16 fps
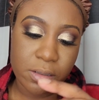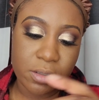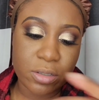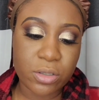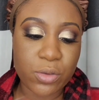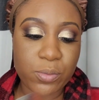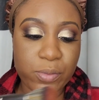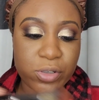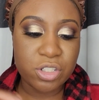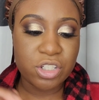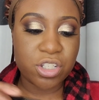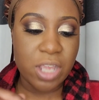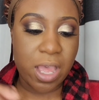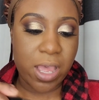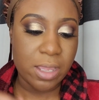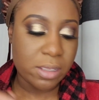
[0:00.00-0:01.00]
super
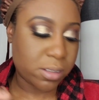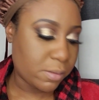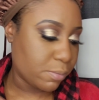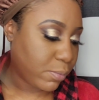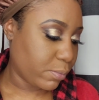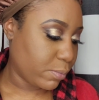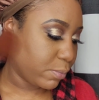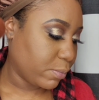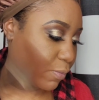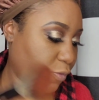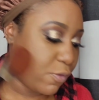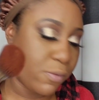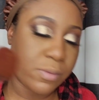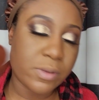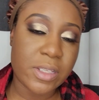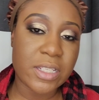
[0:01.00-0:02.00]
shock.
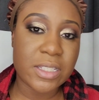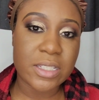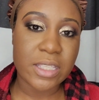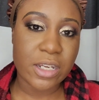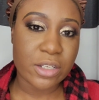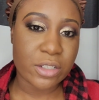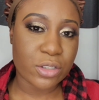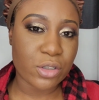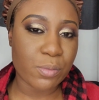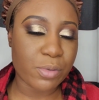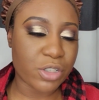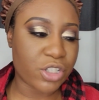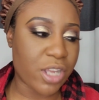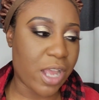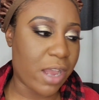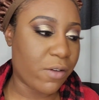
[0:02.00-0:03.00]
this is their
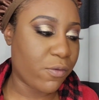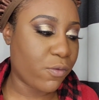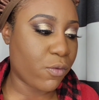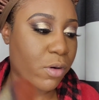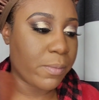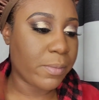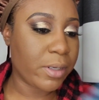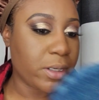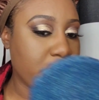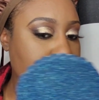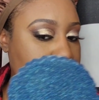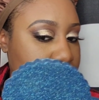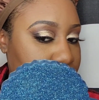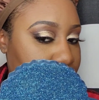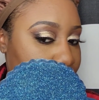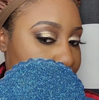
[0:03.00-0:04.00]
super shock
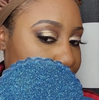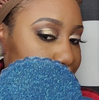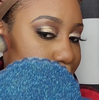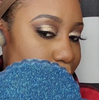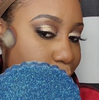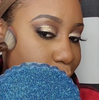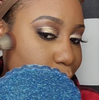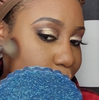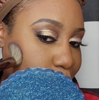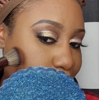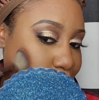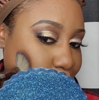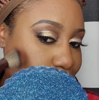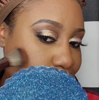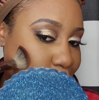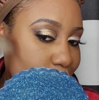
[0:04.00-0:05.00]
formula so
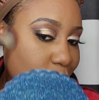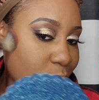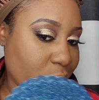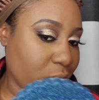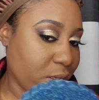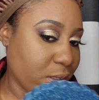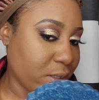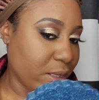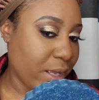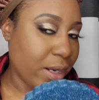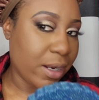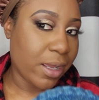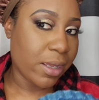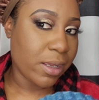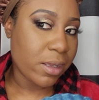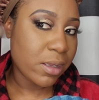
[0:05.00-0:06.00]
it's not
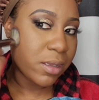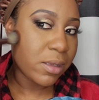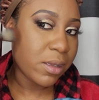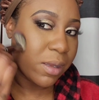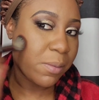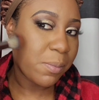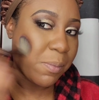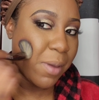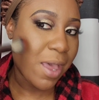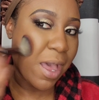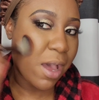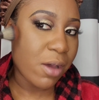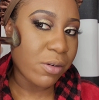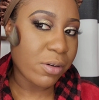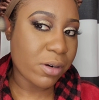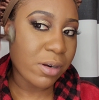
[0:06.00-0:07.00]
like a
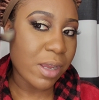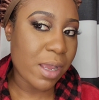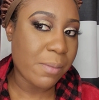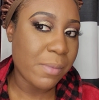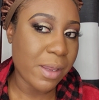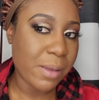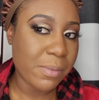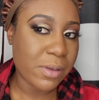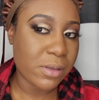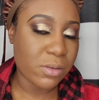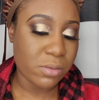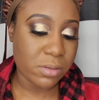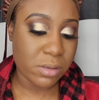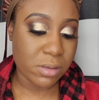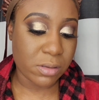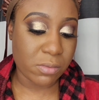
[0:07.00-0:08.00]
powder i might be
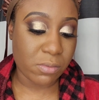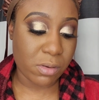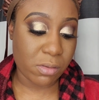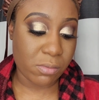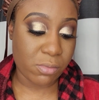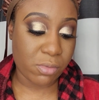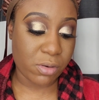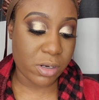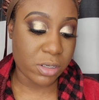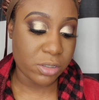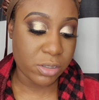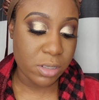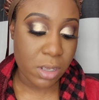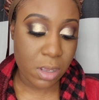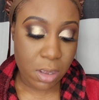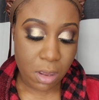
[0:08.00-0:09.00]
using the wrong
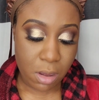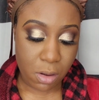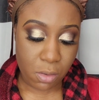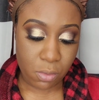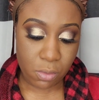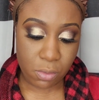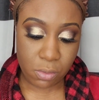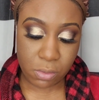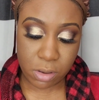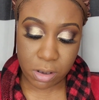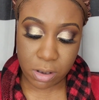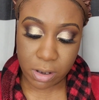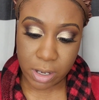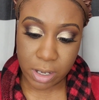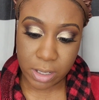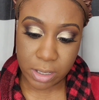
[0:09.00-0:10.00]
brush oh
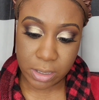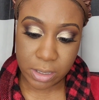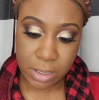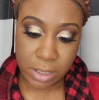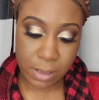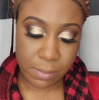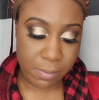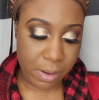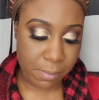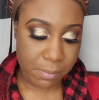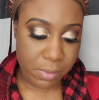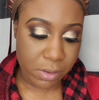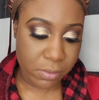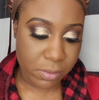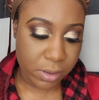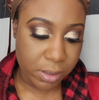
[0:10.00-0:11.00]
girl i done dip my
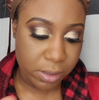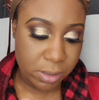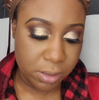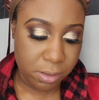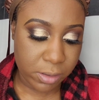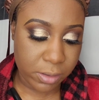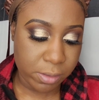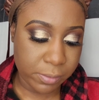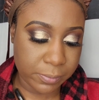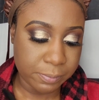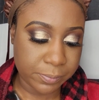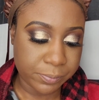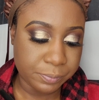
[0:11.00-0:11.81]
mirror in here